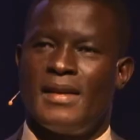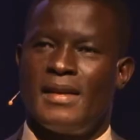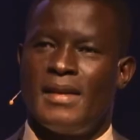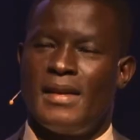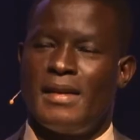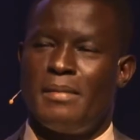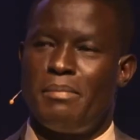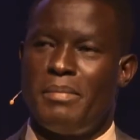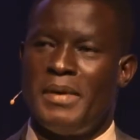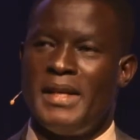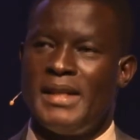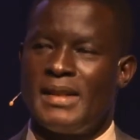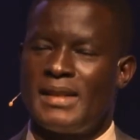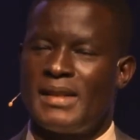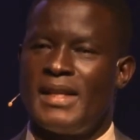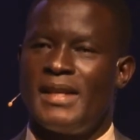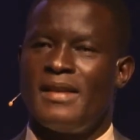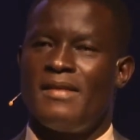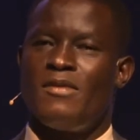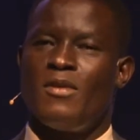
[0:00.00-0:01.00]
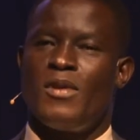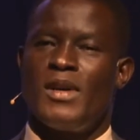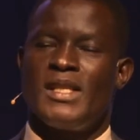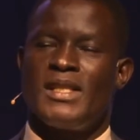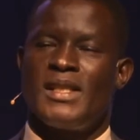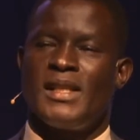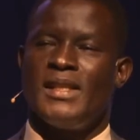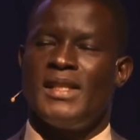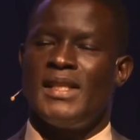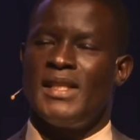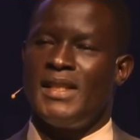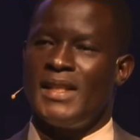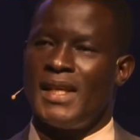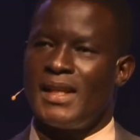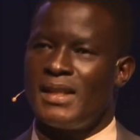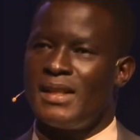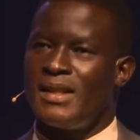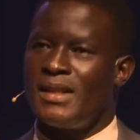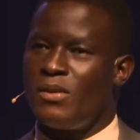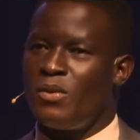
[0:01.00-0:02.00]
the peace they have wanted, the
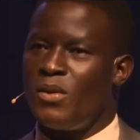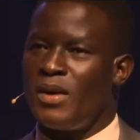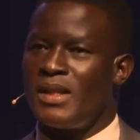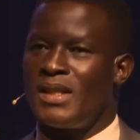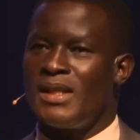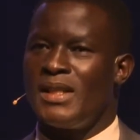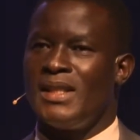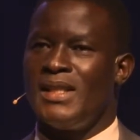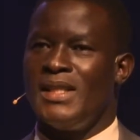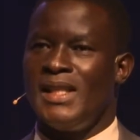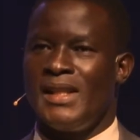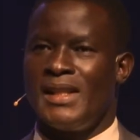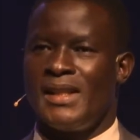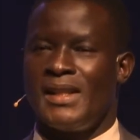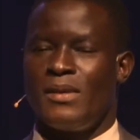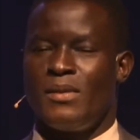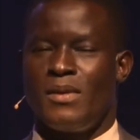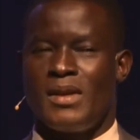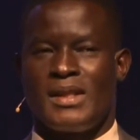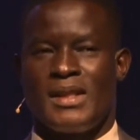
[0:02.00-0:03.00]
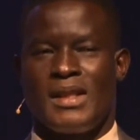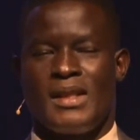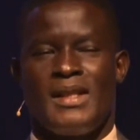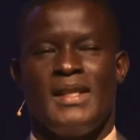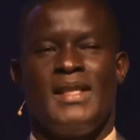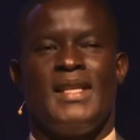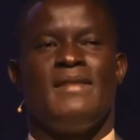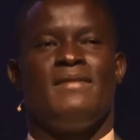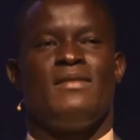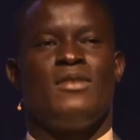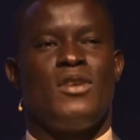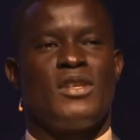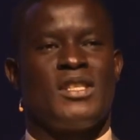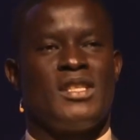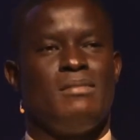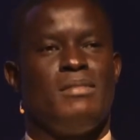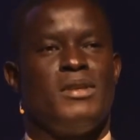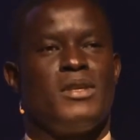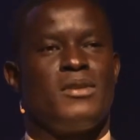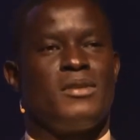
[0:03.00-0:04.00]
justice they wanted, the dignity they wanted, they have got
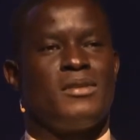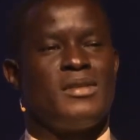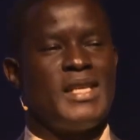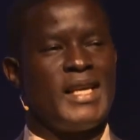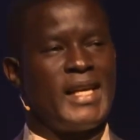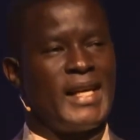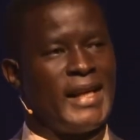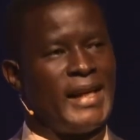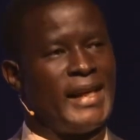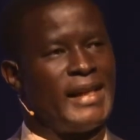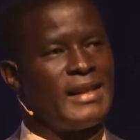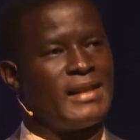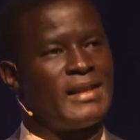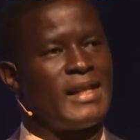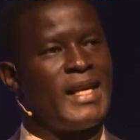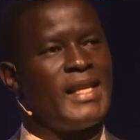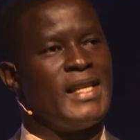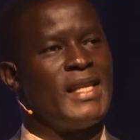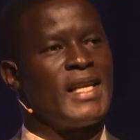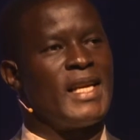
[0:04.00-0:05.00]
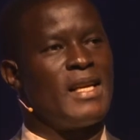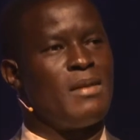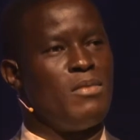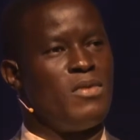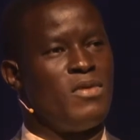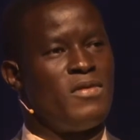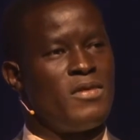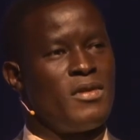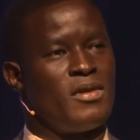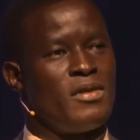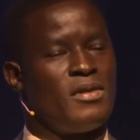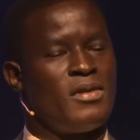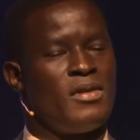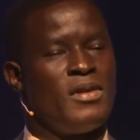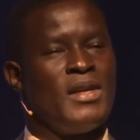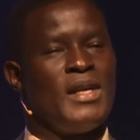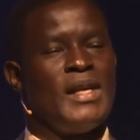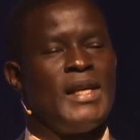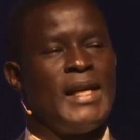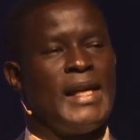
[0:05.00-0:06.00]
it because they are healed and they can move on
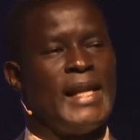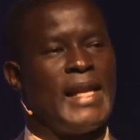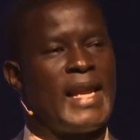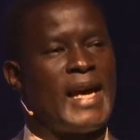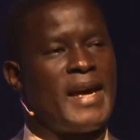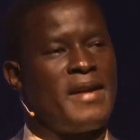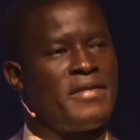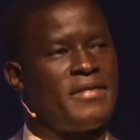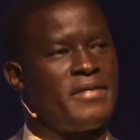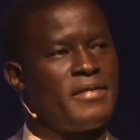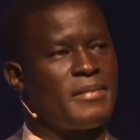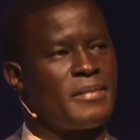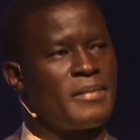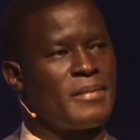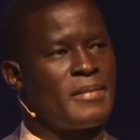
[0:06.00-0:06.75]
in life.